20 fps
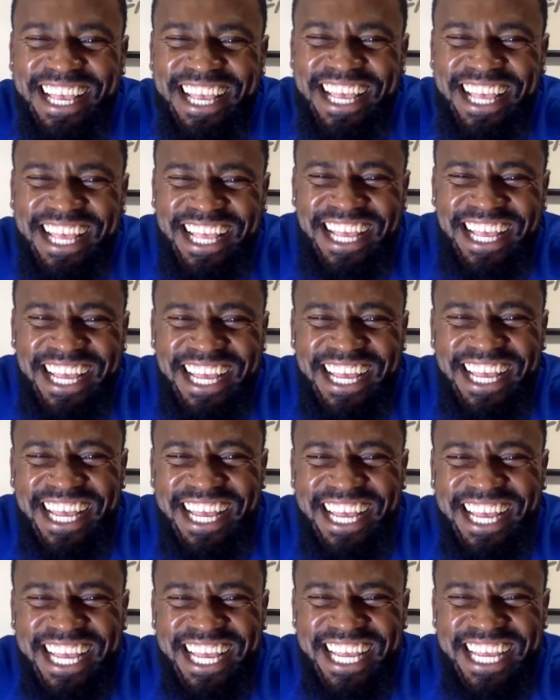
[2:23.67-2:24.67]

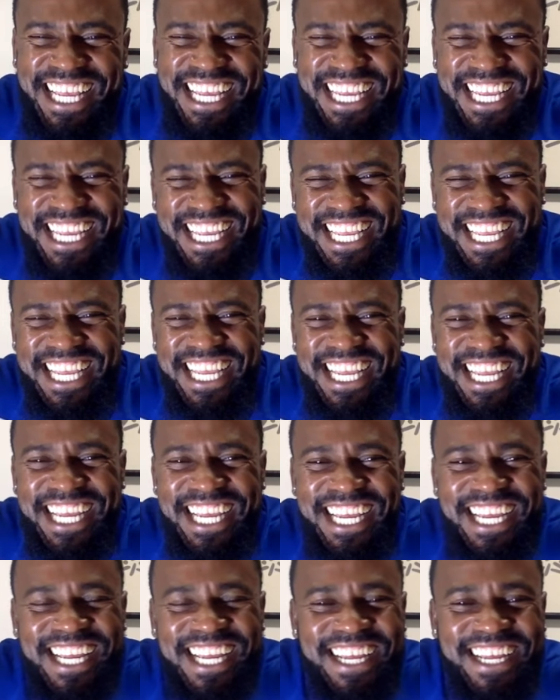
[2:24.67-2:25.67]

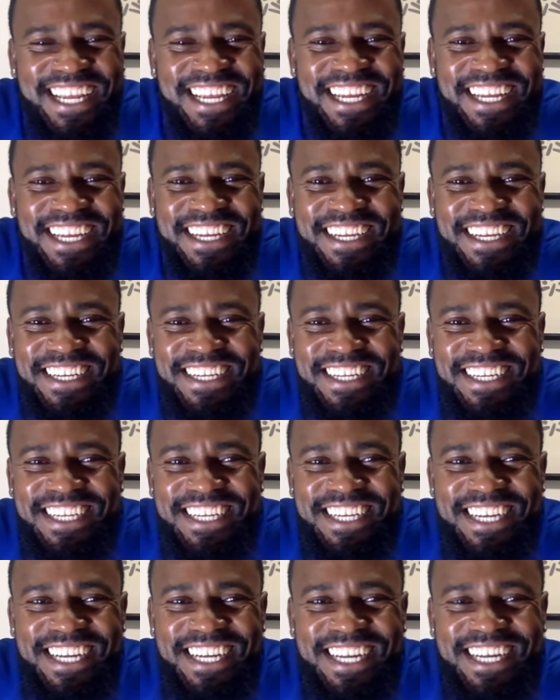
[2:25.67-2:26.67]

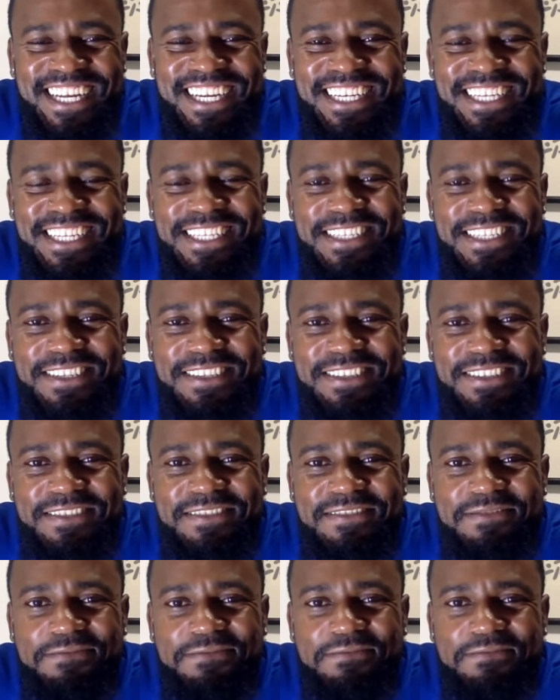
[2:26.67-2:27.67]

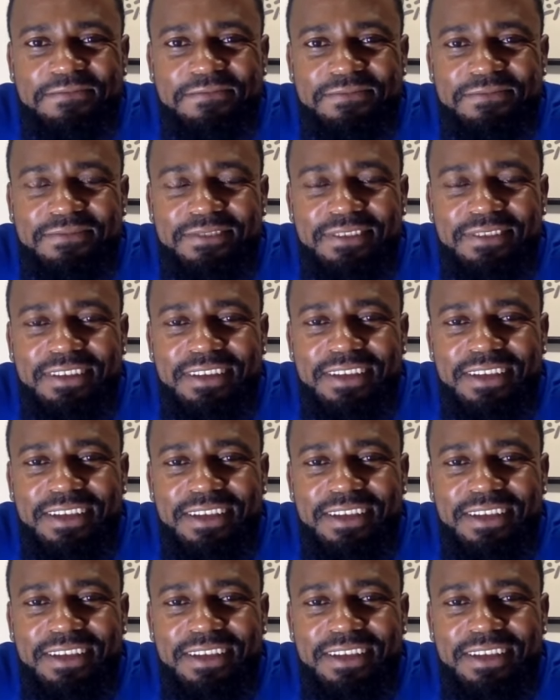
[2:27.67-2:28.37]
(silent)